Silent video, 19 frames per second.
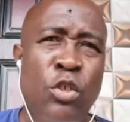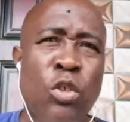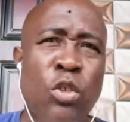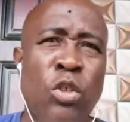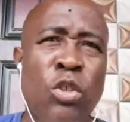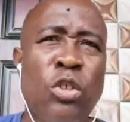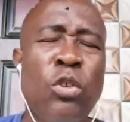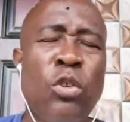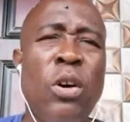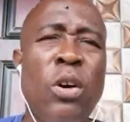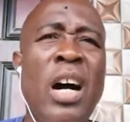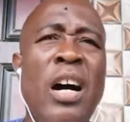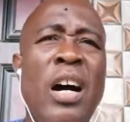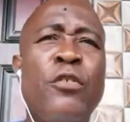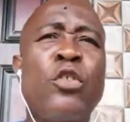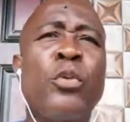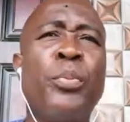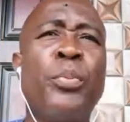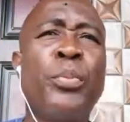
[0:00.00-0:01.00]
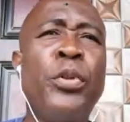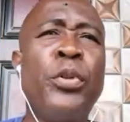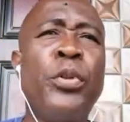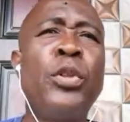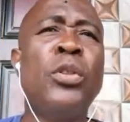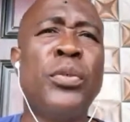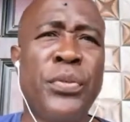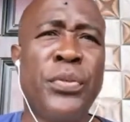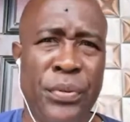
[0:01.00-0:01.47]
So you have to
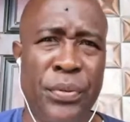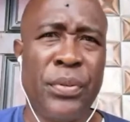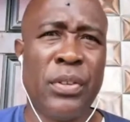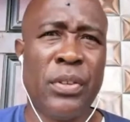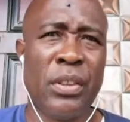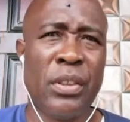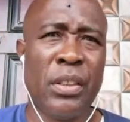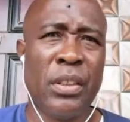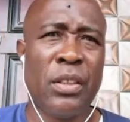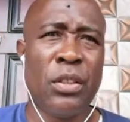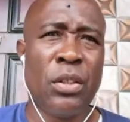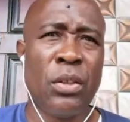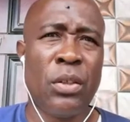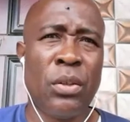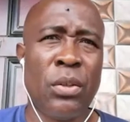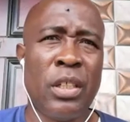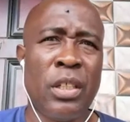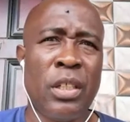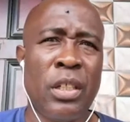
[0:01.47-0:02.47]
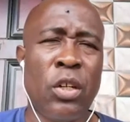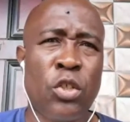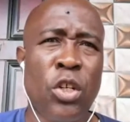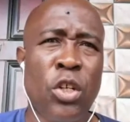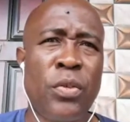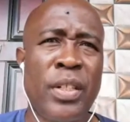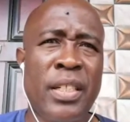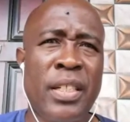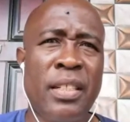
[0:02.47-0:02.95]
prove to the
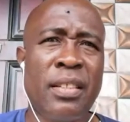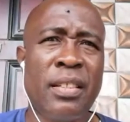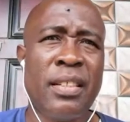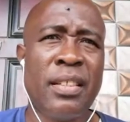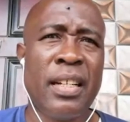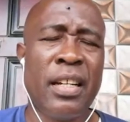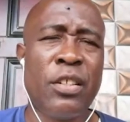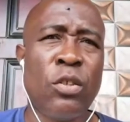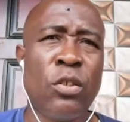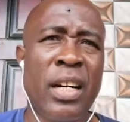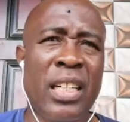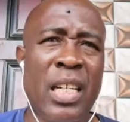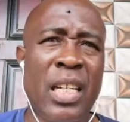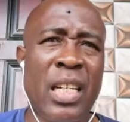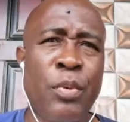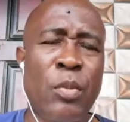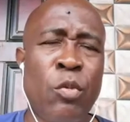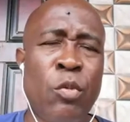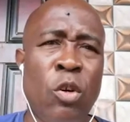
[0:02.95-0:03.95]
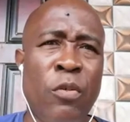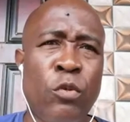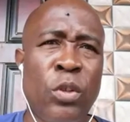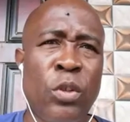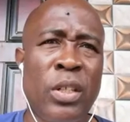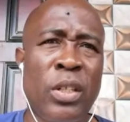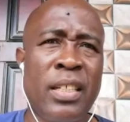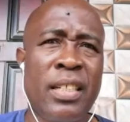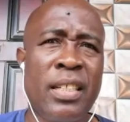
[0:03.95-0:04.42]
authorities that you are capable of
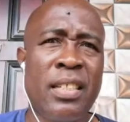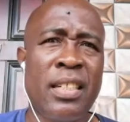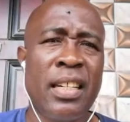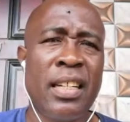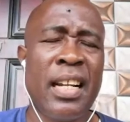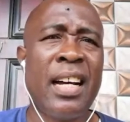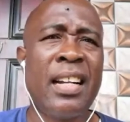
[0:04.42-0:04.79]
doing this thing